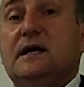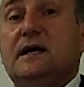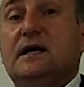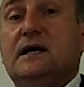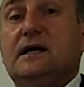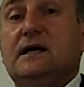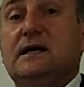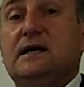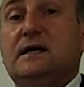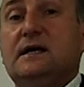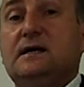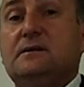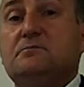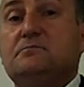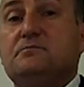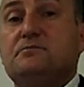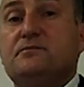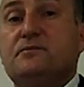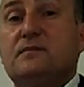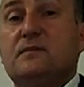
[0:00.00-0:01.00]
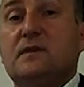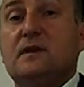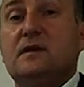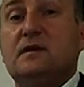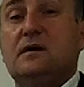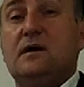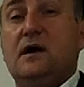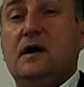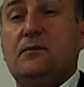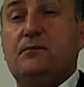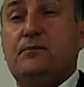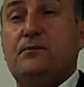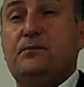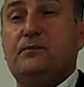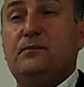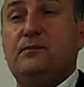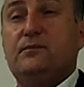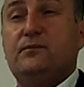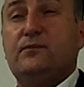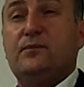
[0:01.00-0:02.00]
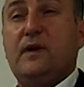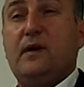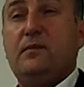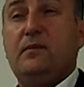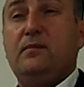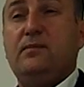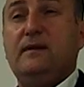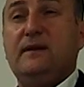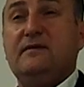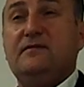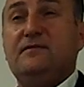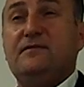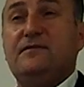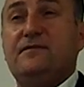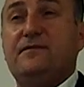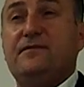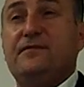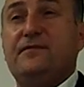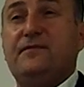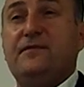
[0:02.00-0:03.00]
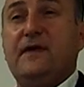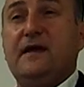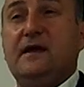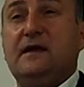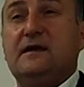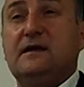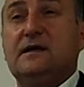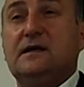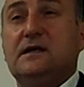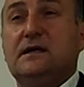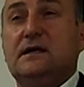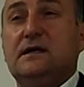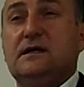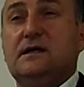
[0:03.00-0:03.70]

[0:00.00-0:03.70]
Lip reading: I probably think